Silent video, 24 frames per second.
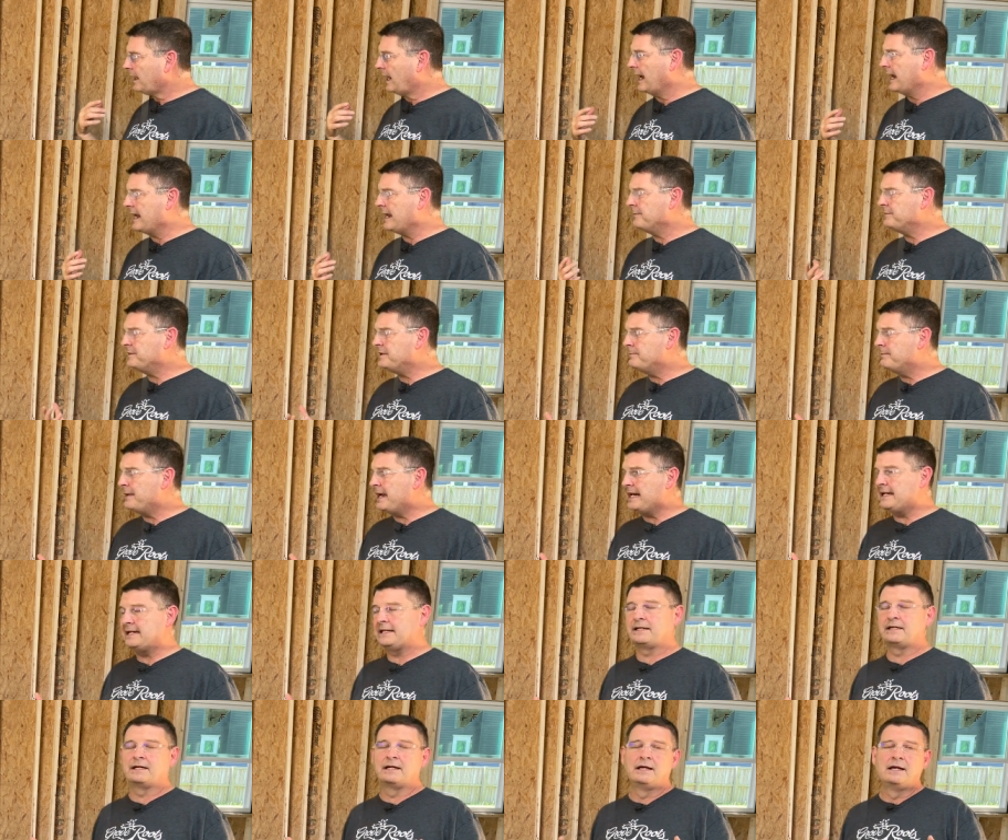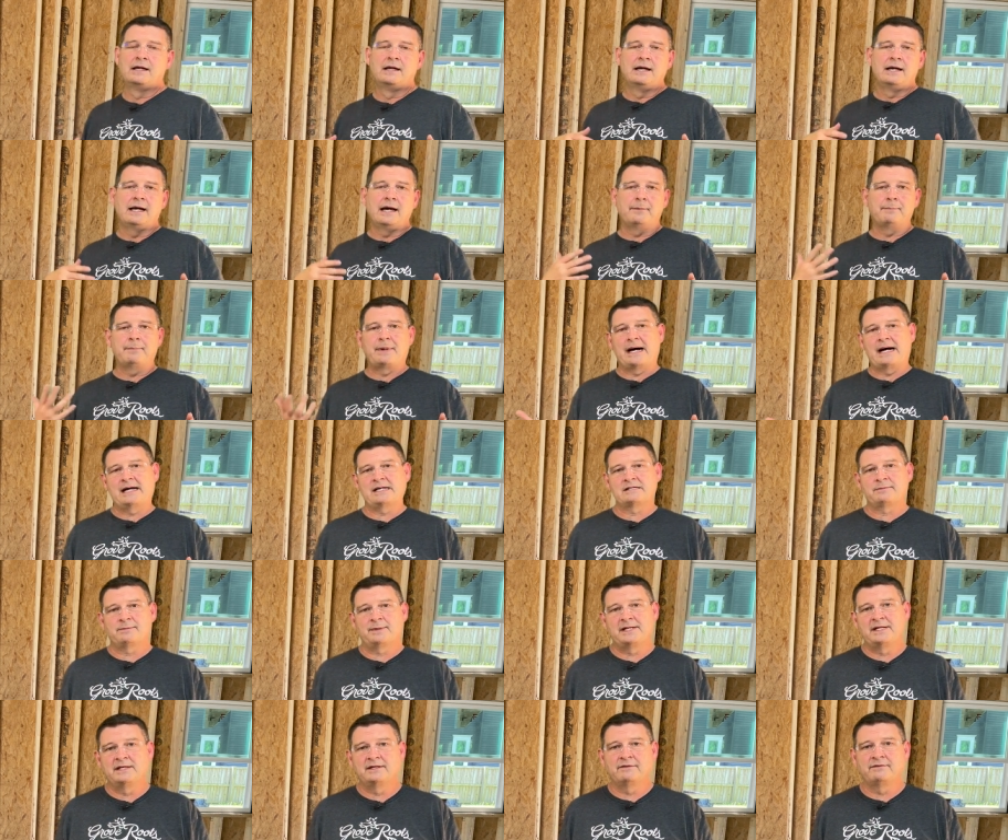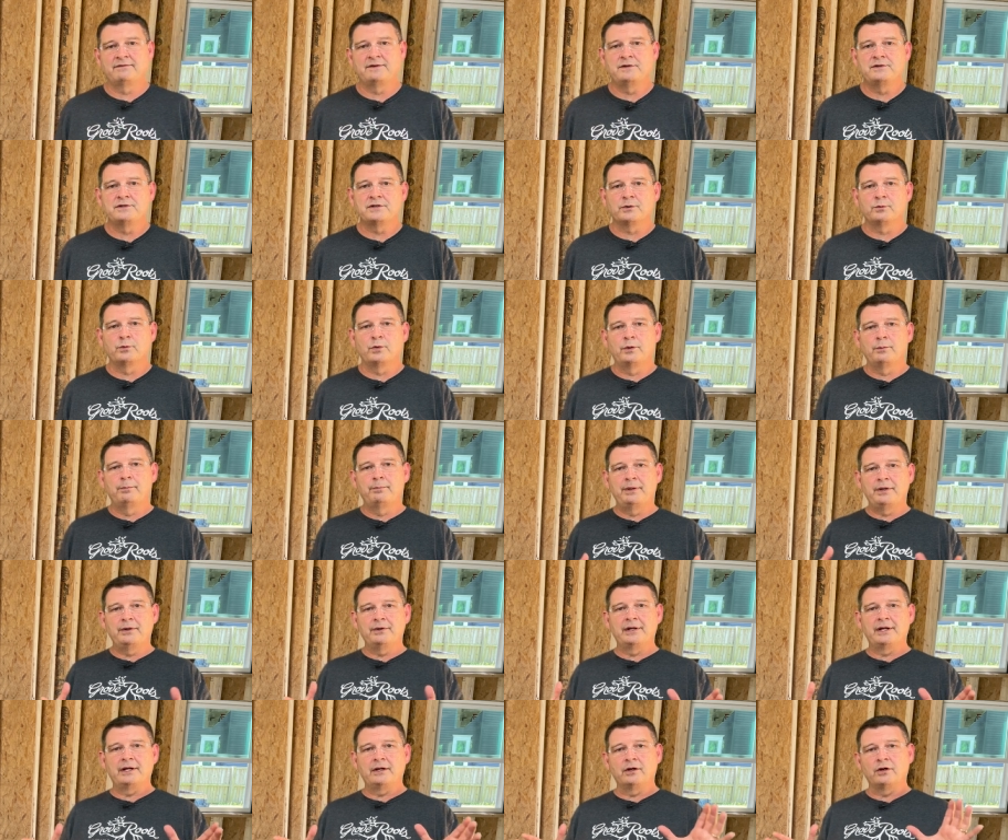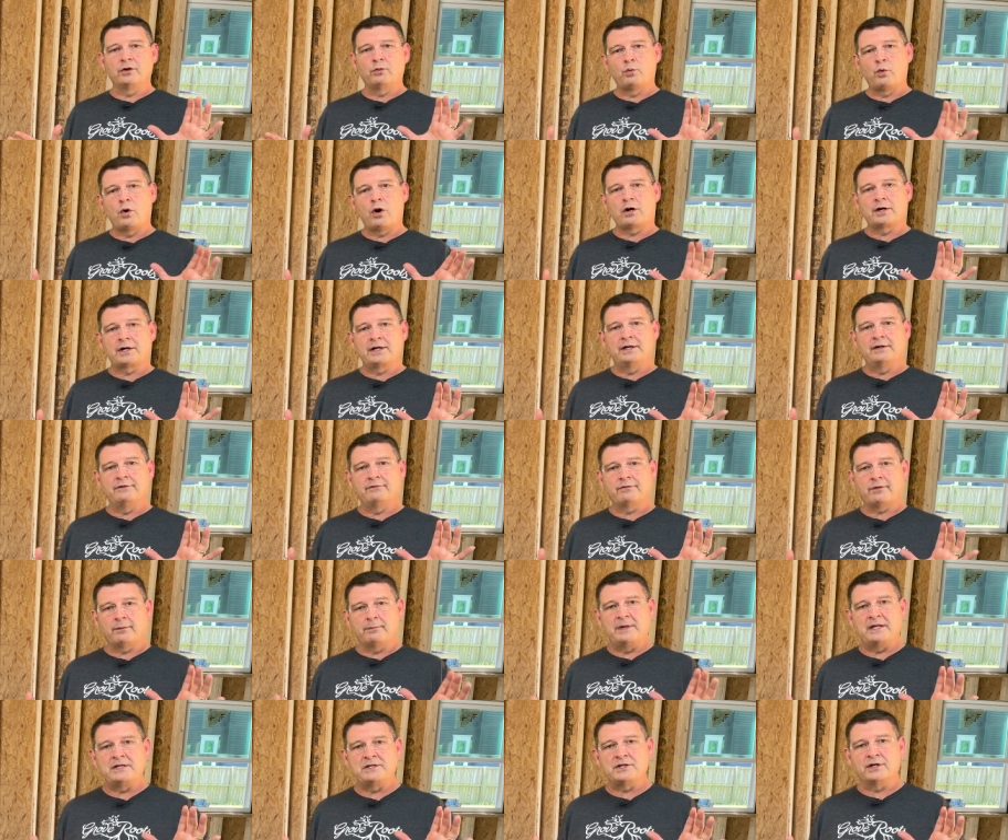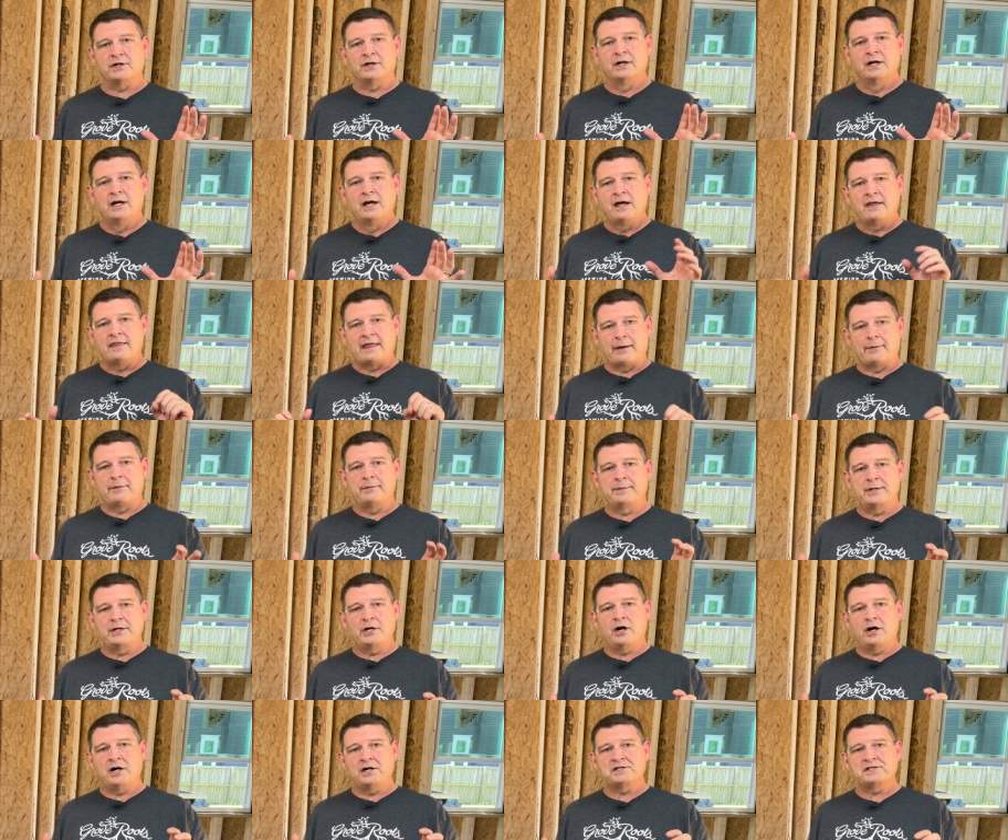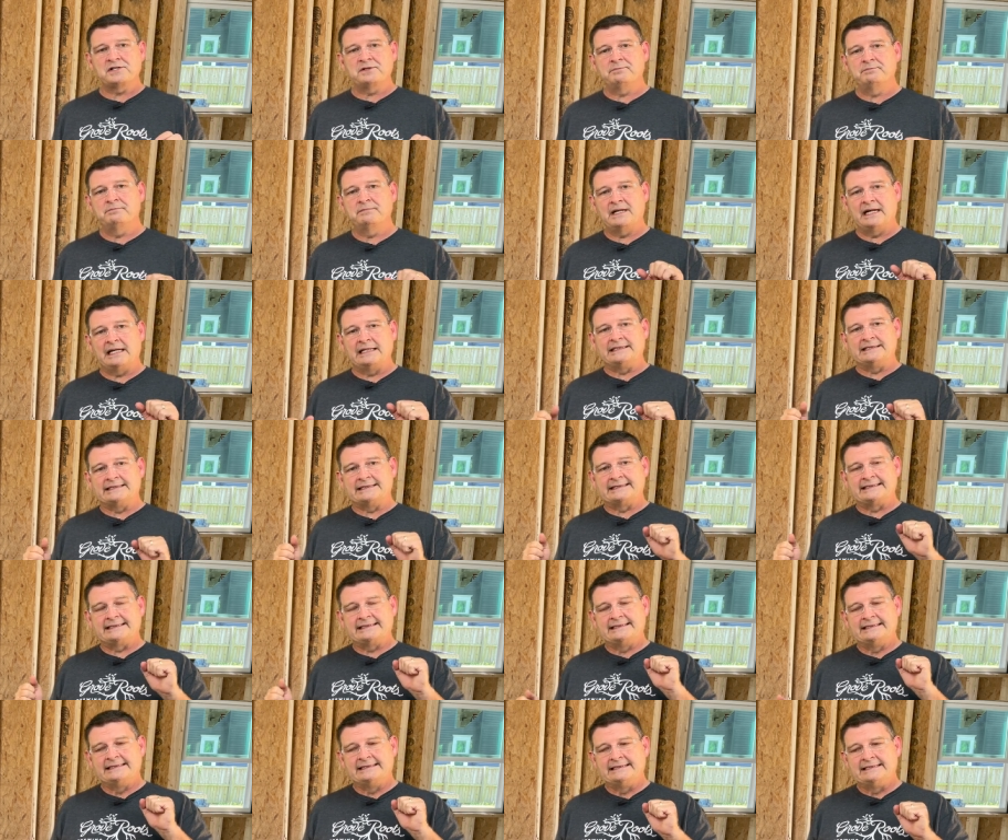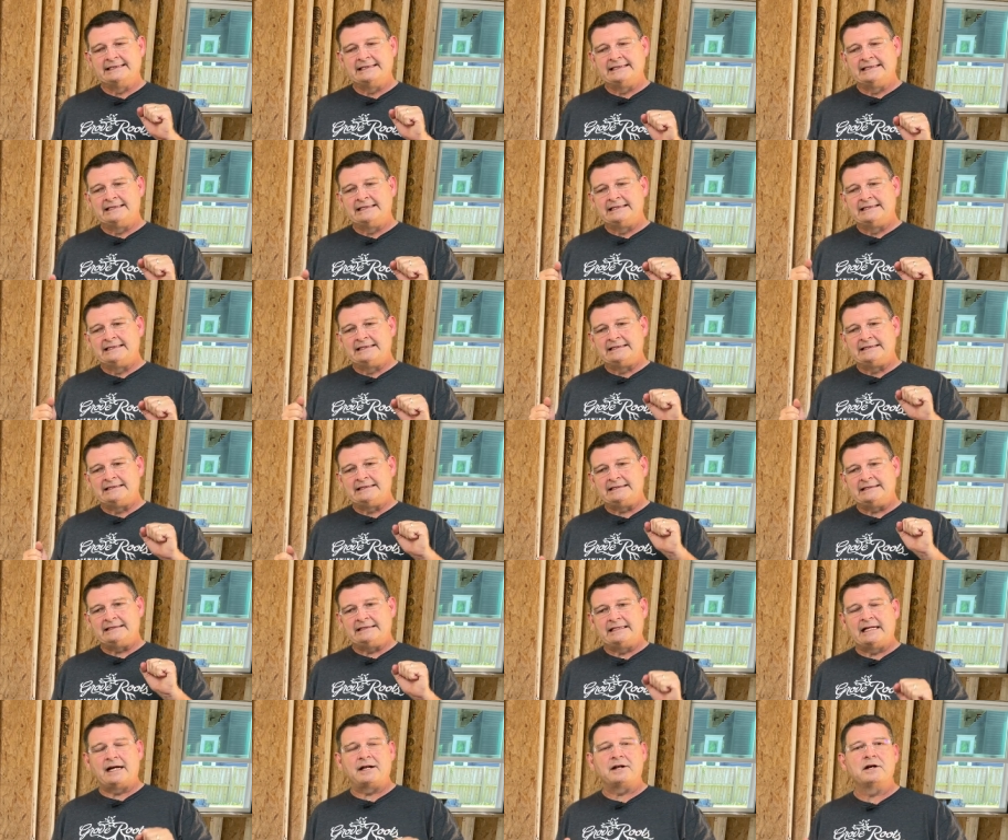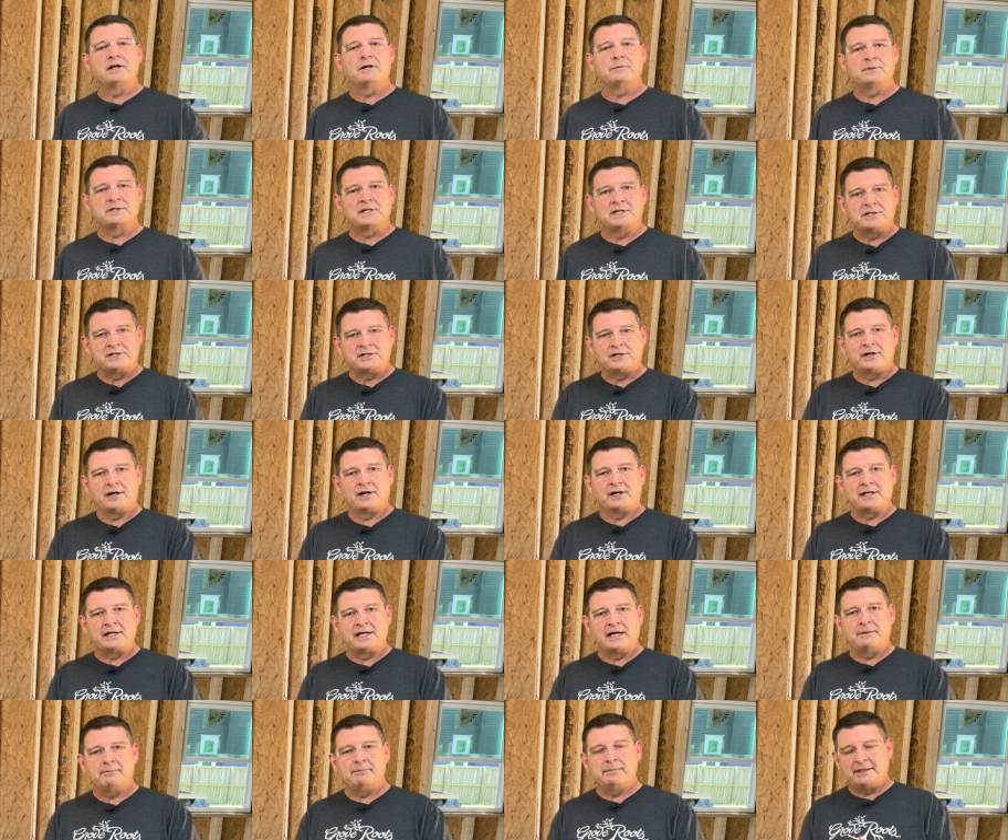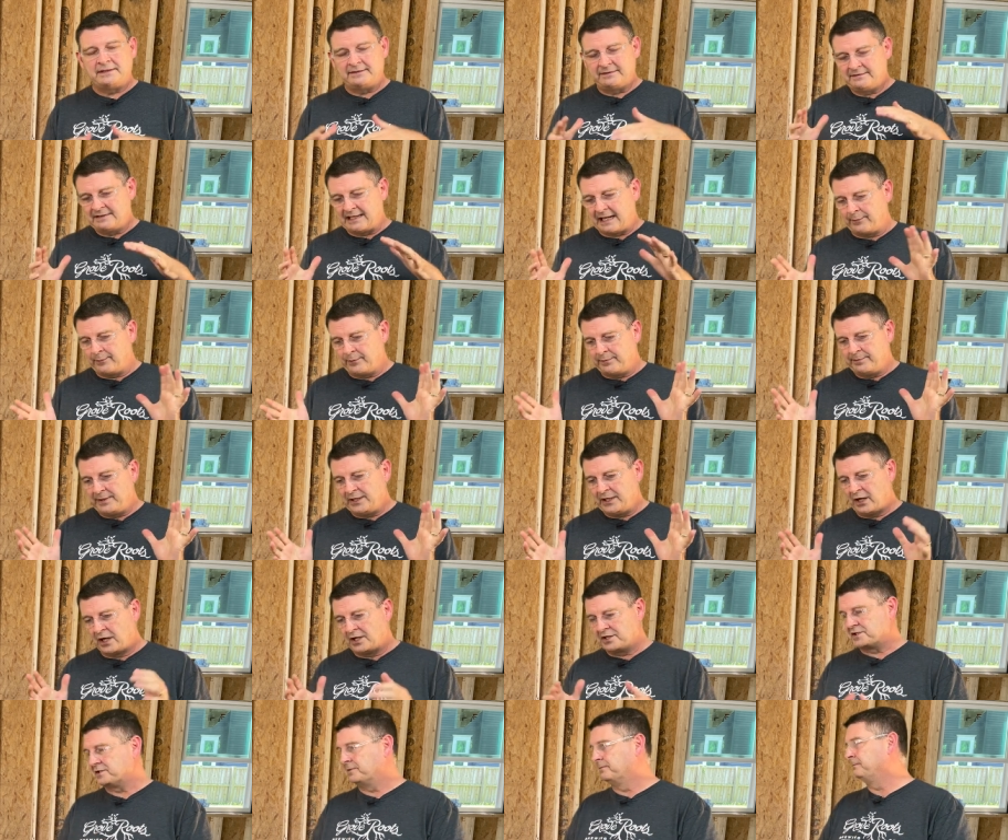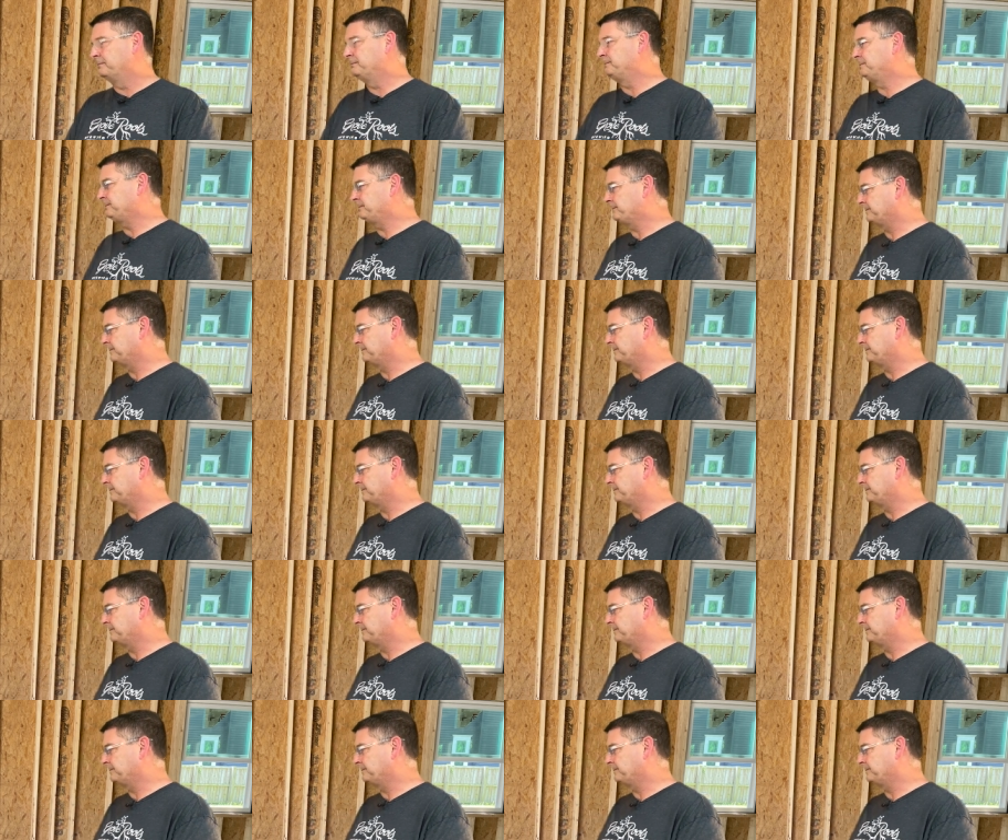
I am debating and possibly in the future we'll build a little walk-in fermenter. That would be awesome. I just not 100% sure on it yet, but that would be awesome.